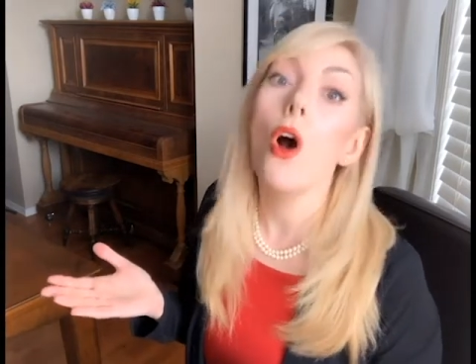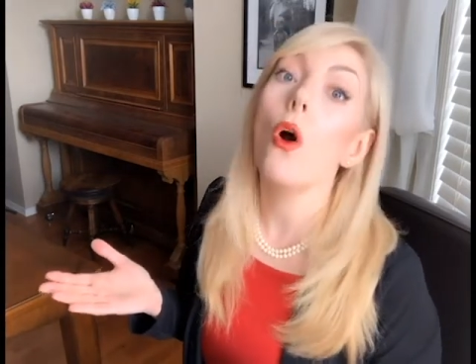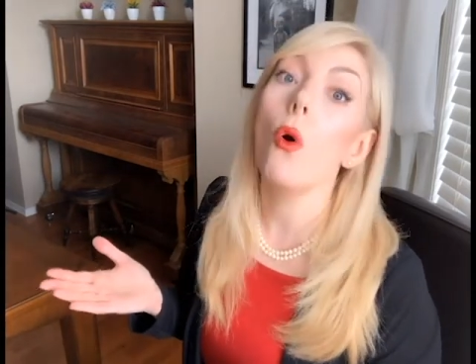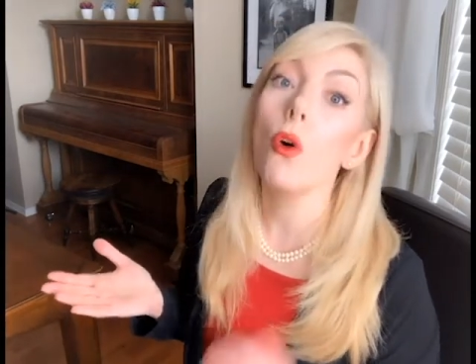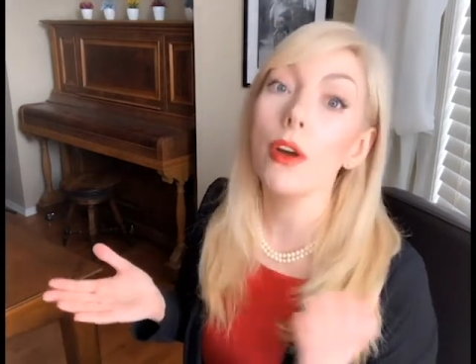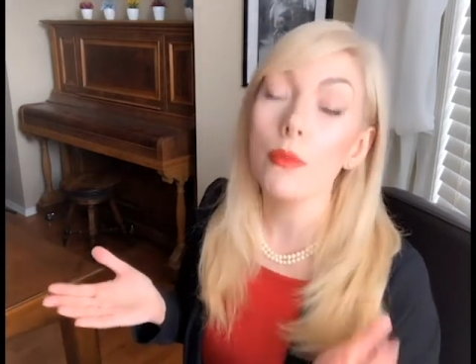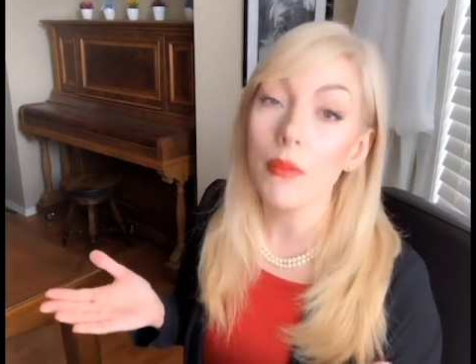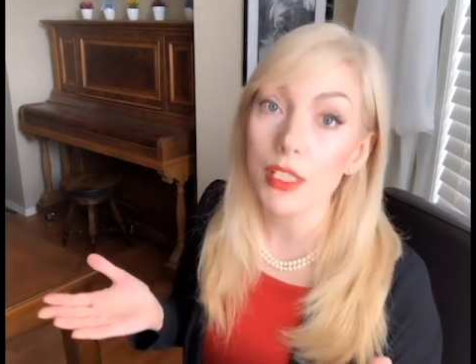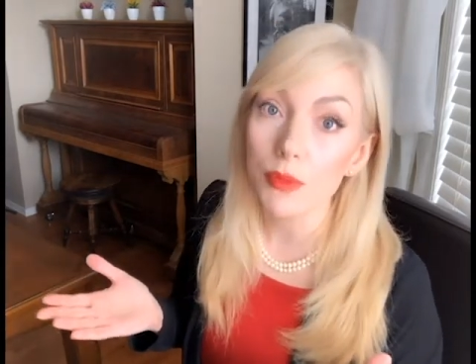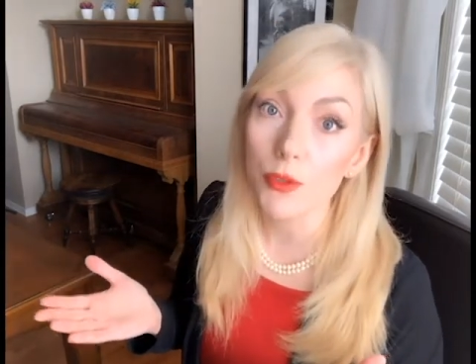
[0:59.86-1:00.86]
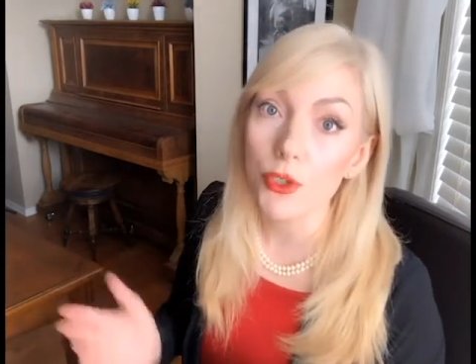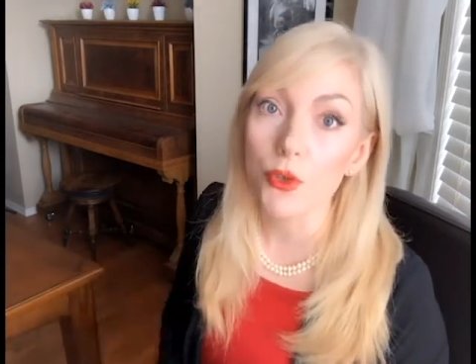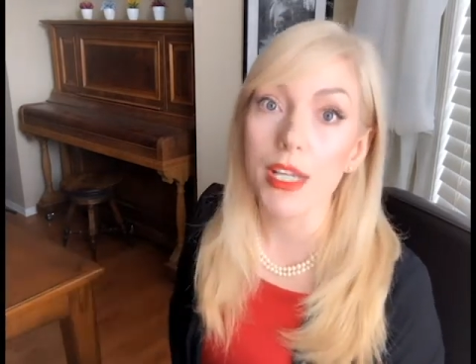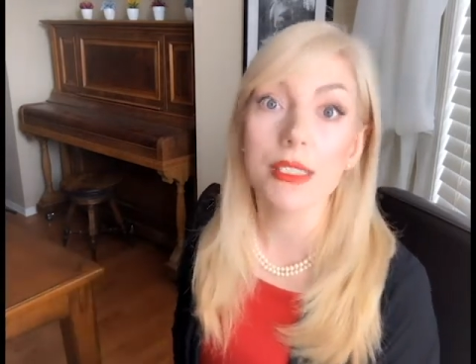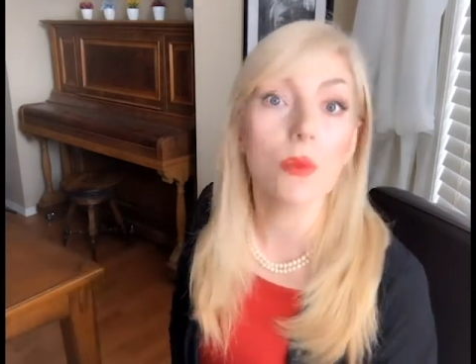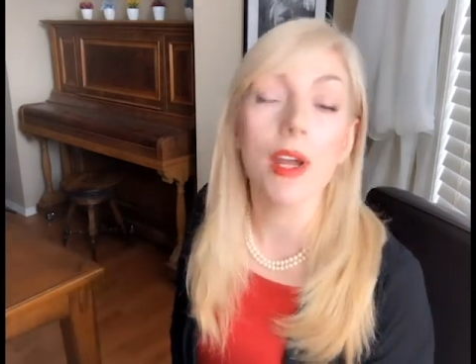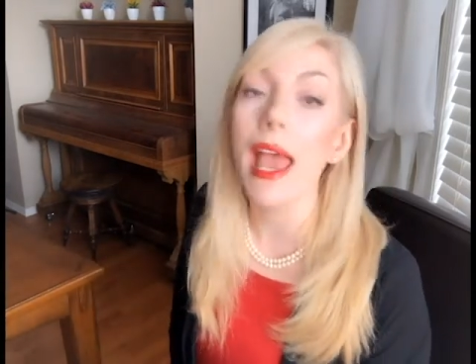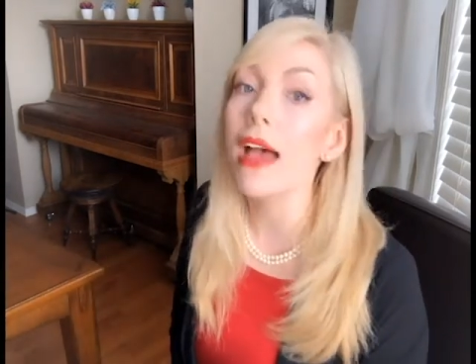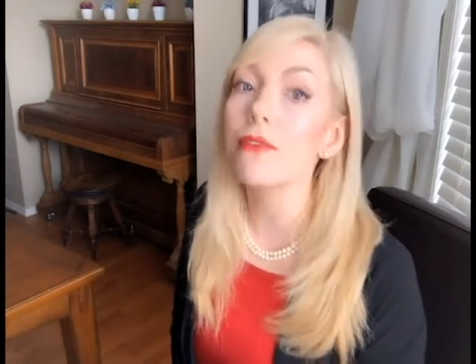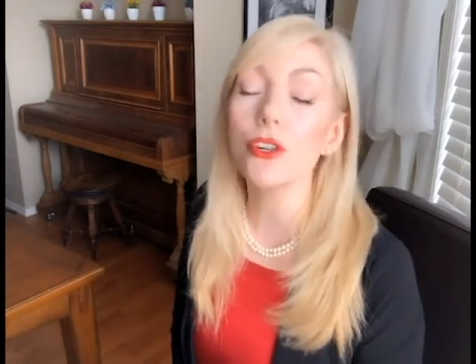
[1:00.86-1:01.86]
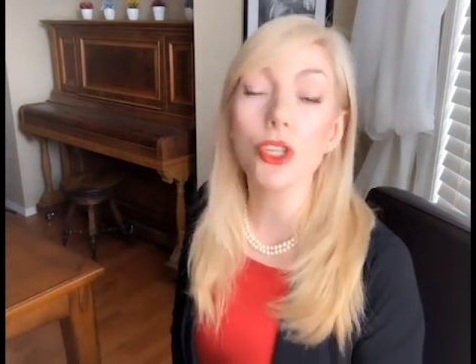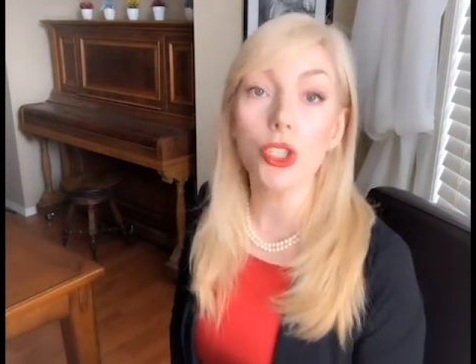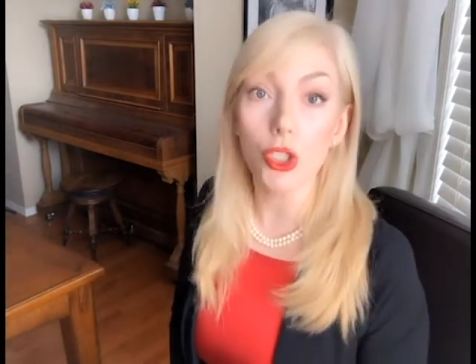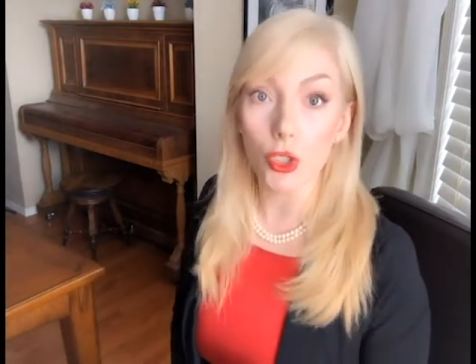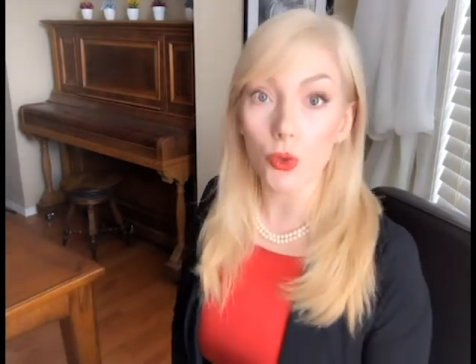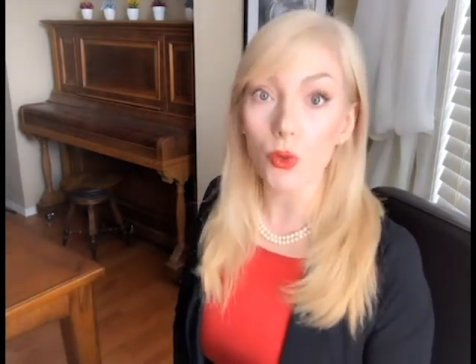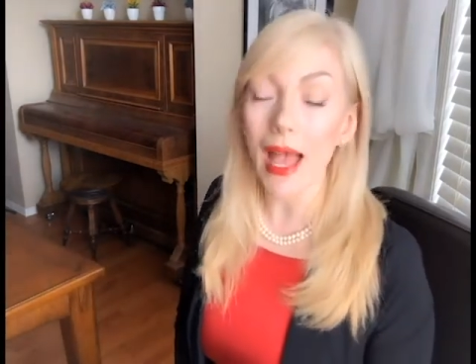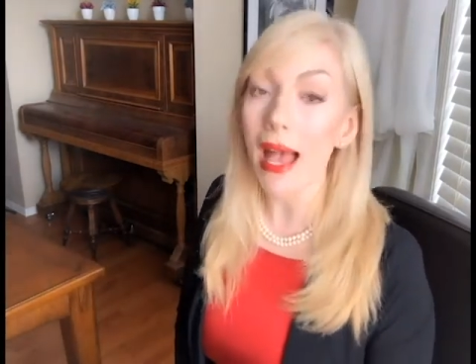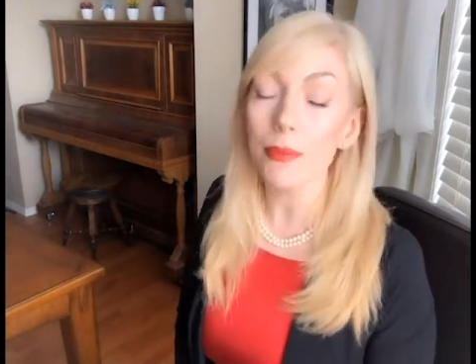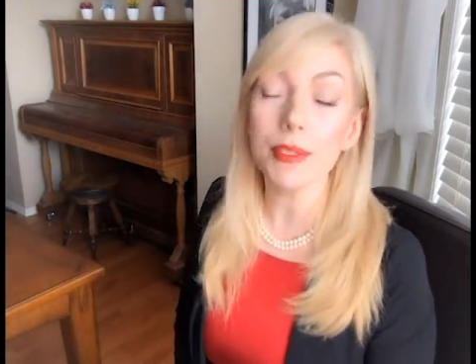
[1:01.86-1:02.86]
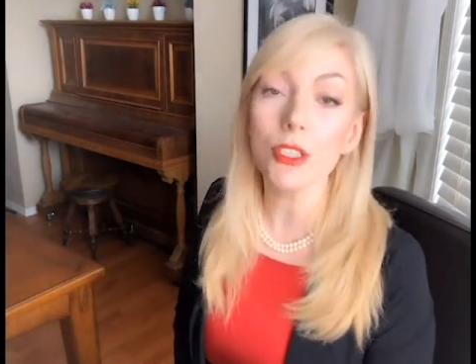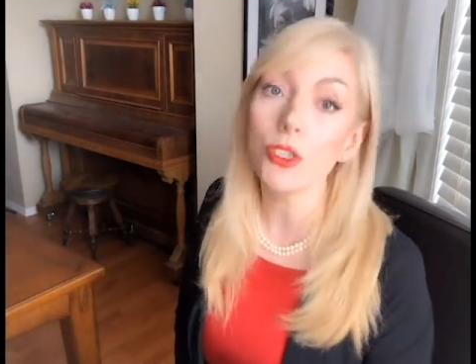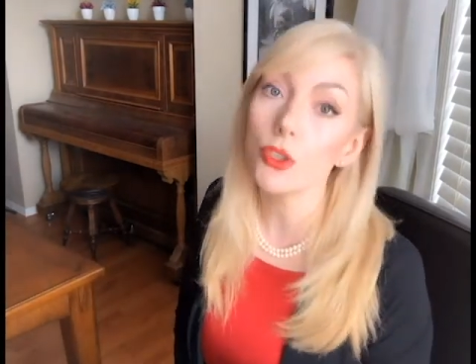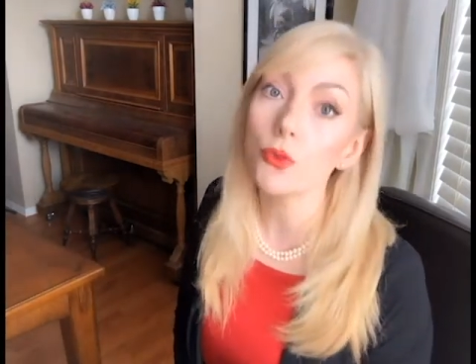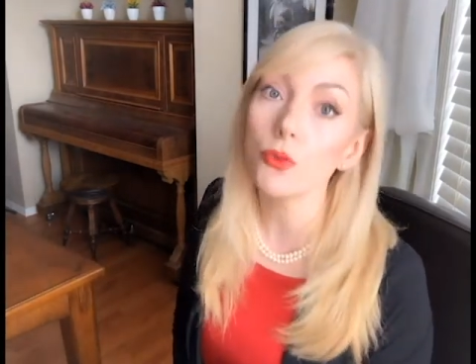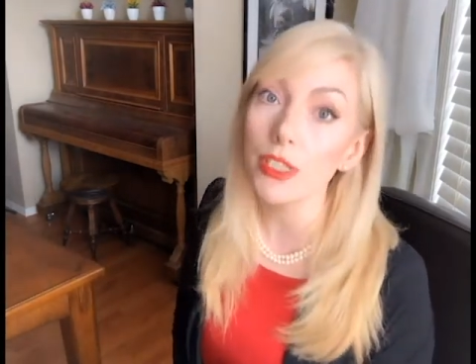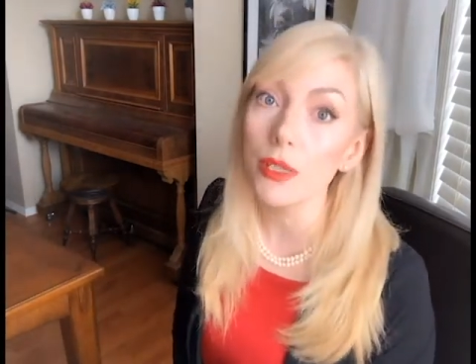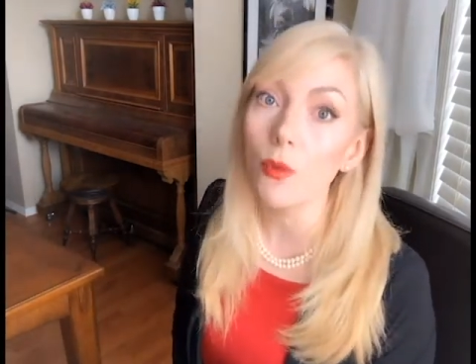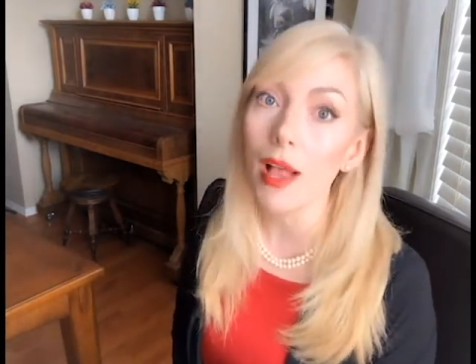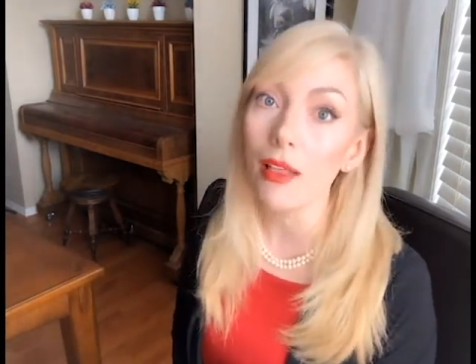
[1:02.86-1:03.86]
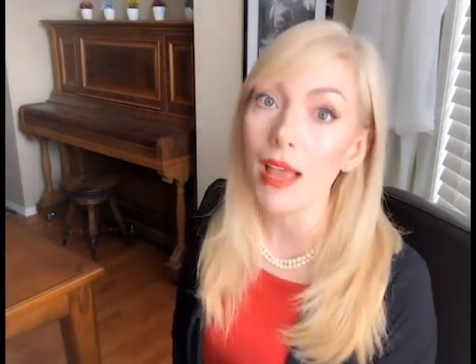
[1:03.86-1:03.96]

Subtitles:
or multiple choice. Whatever you happen to do really well